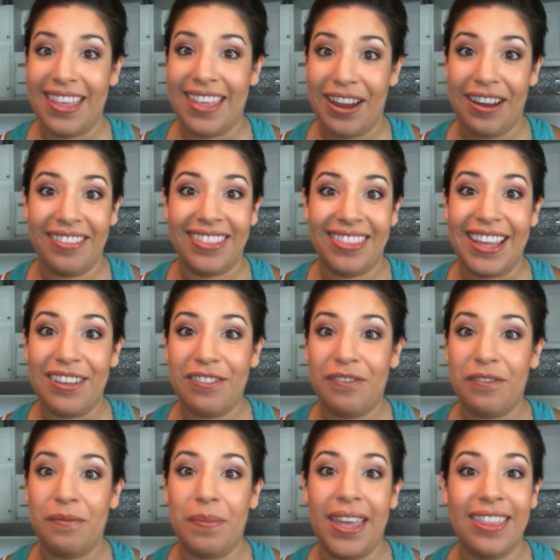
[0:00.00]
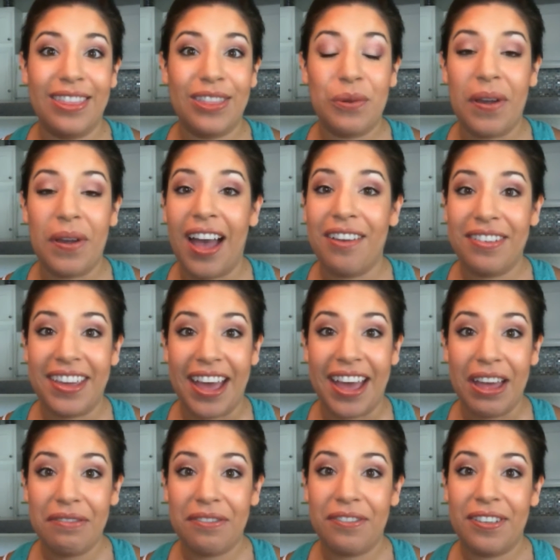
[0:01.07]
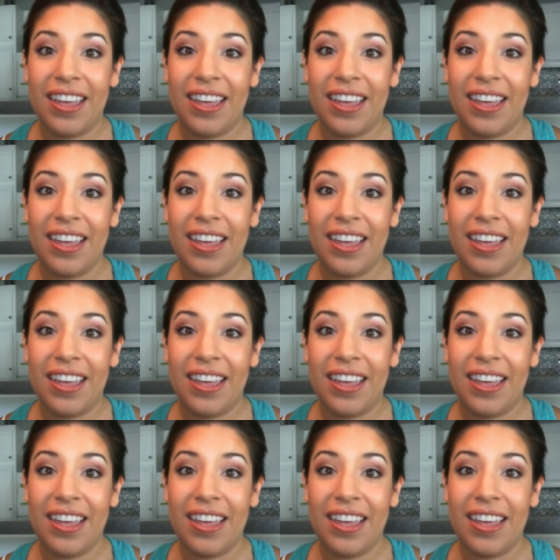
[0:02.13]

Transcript: there. They've been through IVF